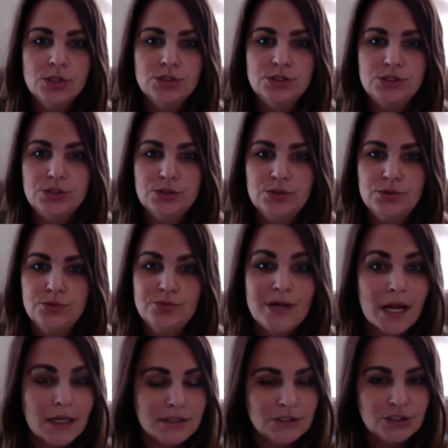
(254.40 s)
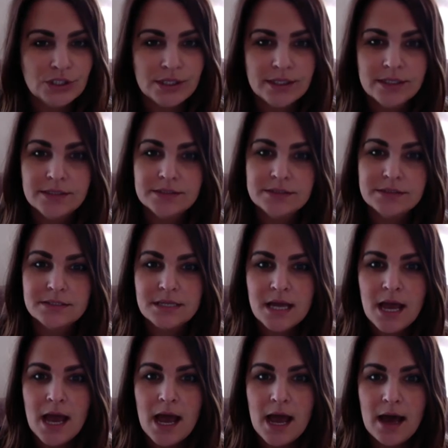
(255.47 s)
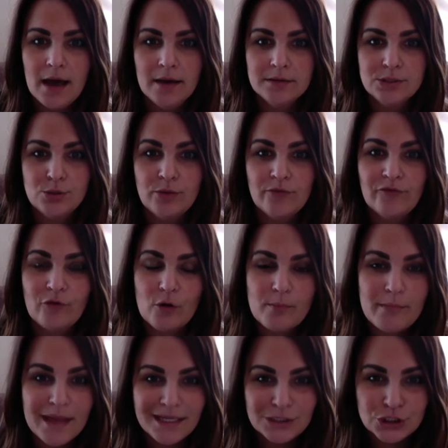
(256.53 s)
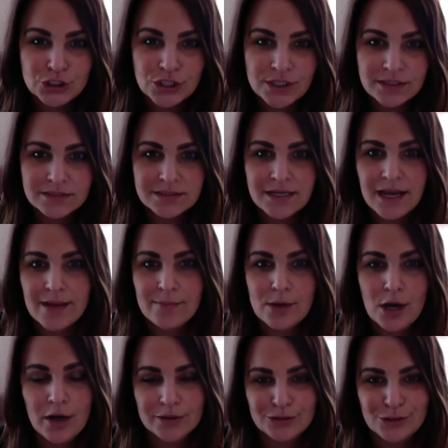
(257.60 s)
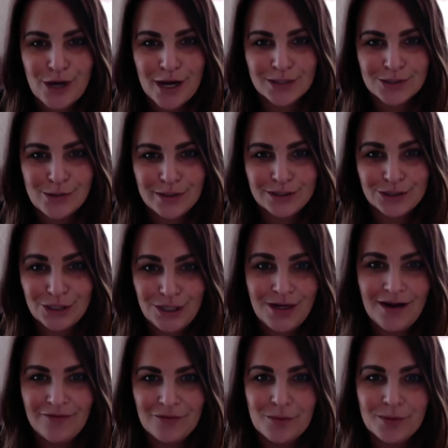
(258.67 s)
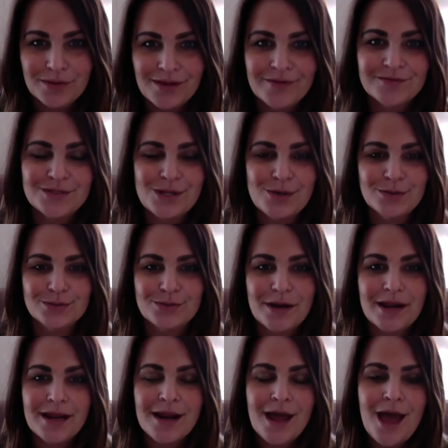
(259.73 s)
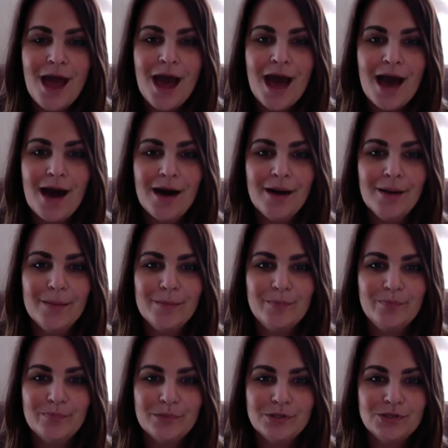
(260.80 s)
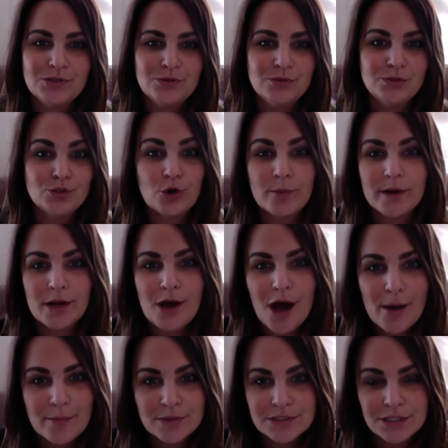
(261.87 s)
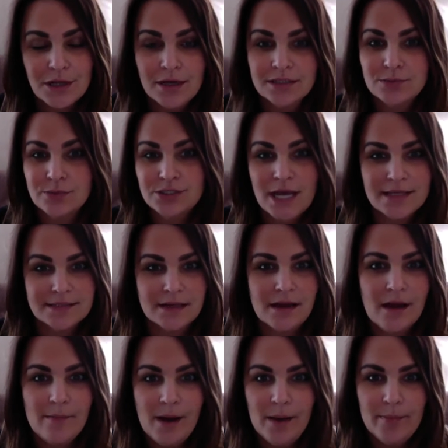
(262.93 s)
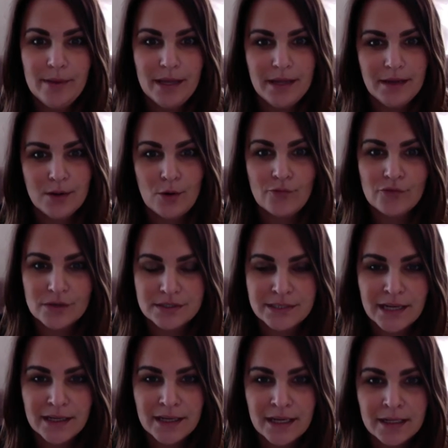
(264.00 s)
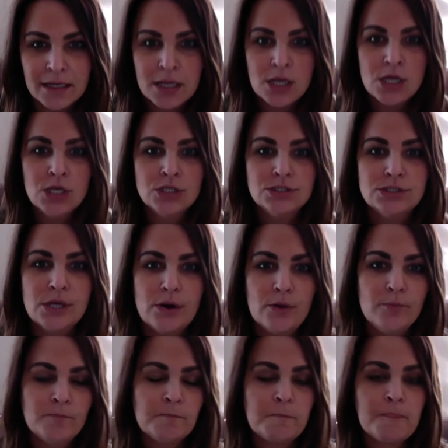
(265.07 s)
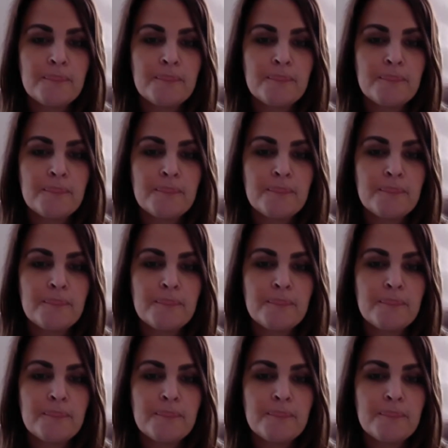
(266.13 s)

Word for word: to negligence to a formation type contracts question. Everyone loves those, right? To the dormant commerce clause, which hasn't come up in over a decade. So